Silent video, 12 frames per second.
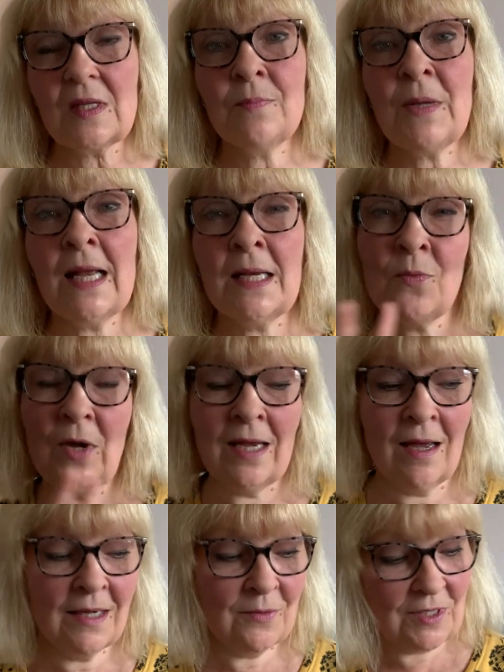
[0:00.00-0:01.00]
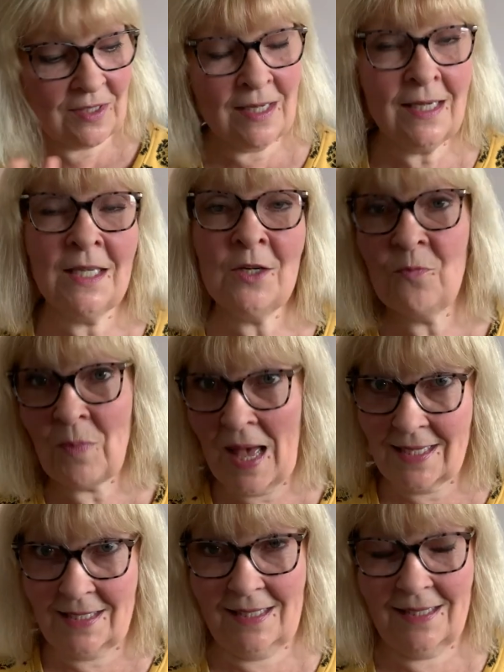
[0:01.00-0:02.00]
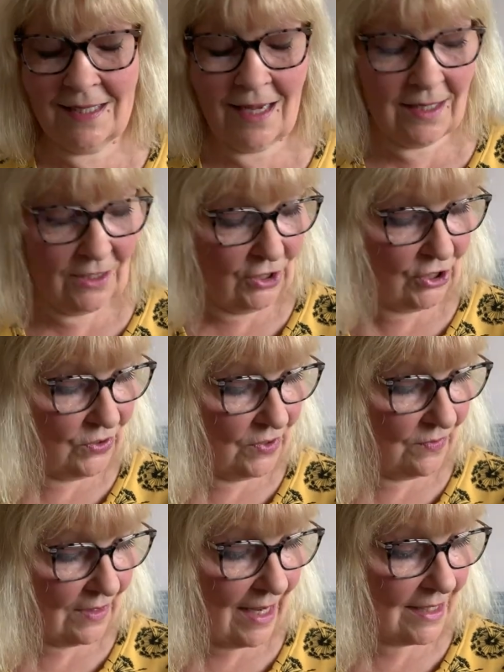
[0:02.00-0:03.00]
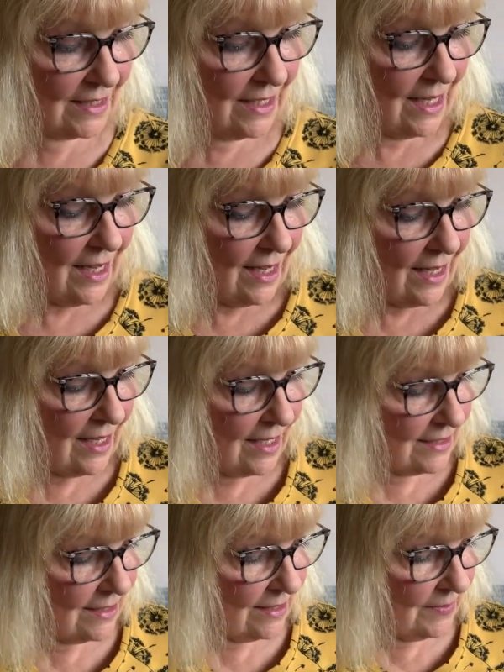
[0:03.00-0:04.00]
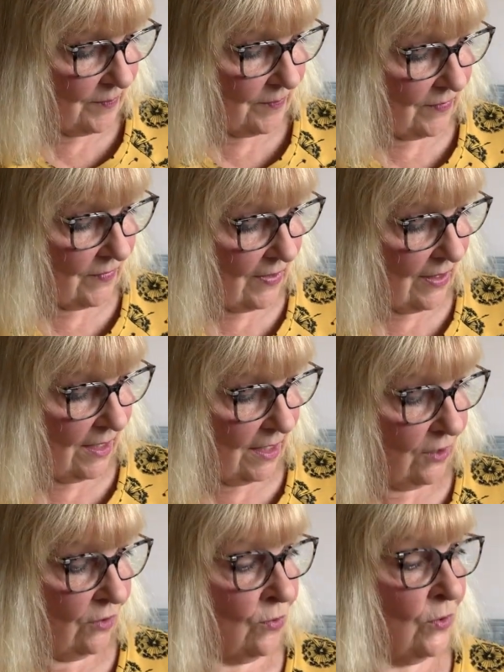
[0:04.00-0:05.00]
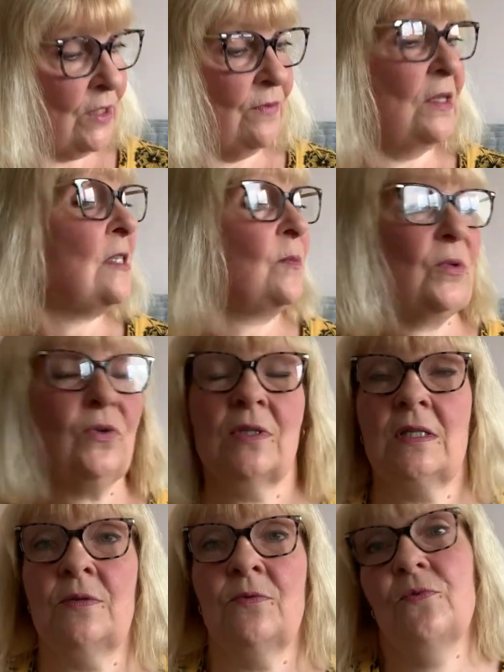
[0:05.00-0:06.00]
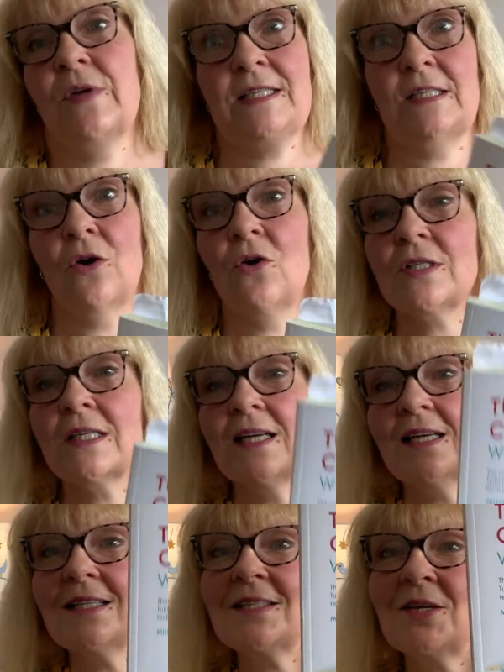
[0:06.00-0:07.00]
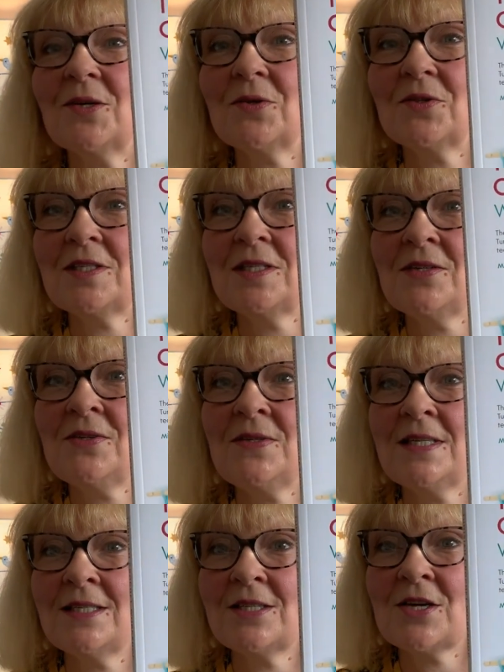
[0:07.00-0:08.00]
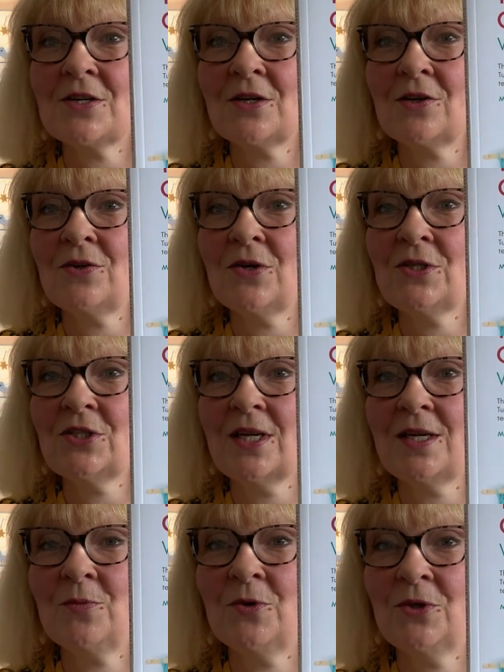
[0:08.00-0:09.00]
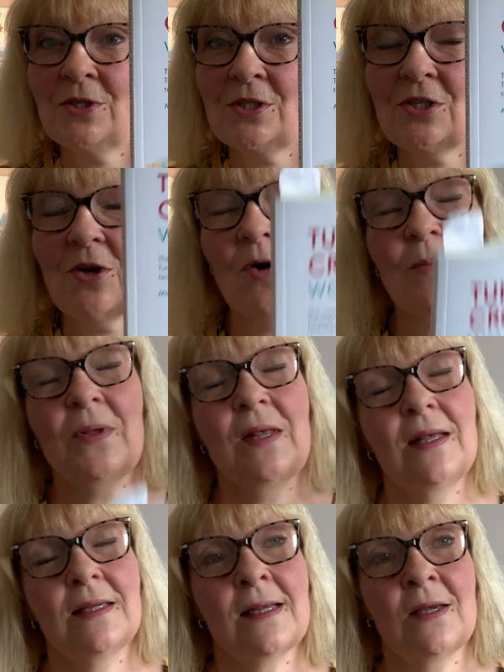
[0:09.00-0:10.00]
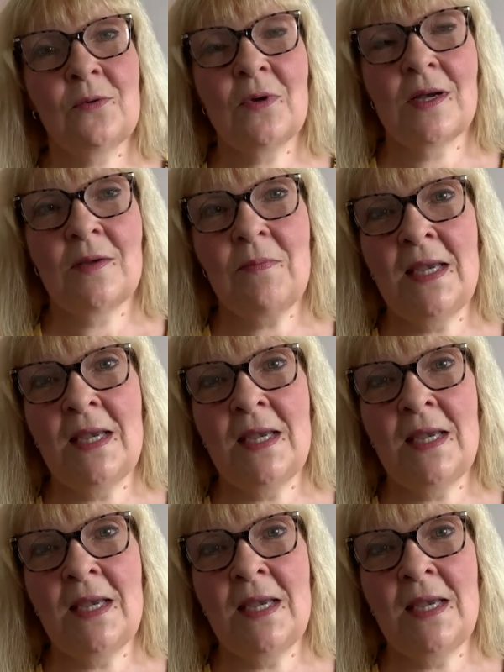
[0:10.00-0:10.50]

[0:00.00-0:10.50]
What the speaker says: But anyway, I was thinking of patterns that I could use for that, and I thought of this book that I've already got, so the Tunisian Crochet Workshop. Now I